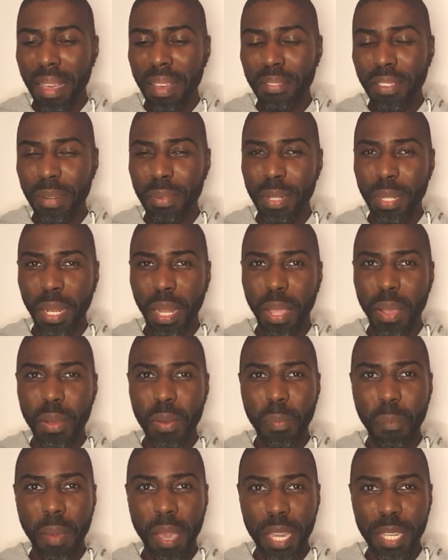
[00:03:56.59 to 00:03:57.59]
very
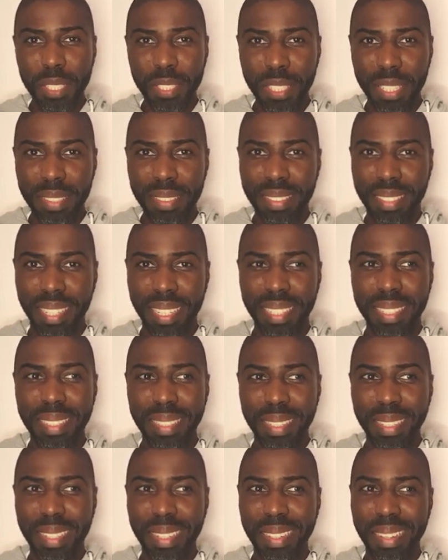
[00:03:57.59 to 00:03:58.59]
low budget
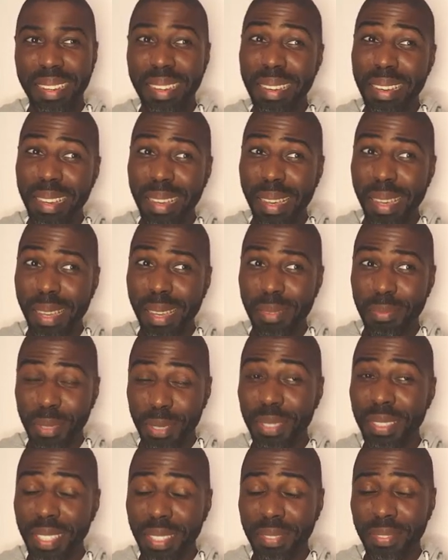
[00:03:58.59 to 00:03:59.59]
music